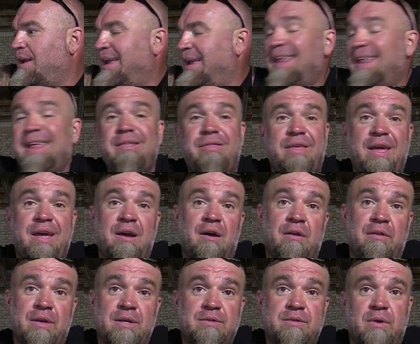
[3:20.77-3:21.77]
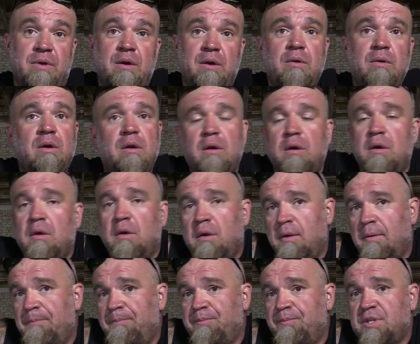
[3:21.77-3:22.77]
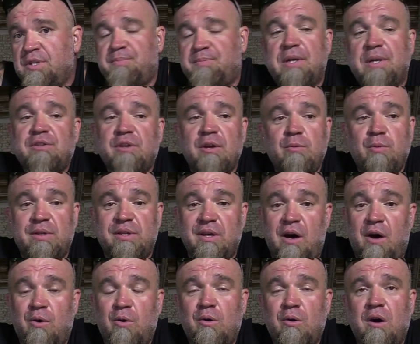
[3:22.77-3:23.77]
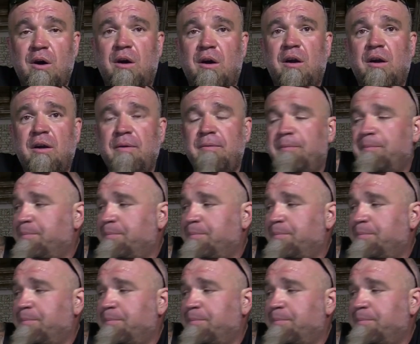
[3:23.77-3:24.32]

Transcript: anything on this road, especially with the old car,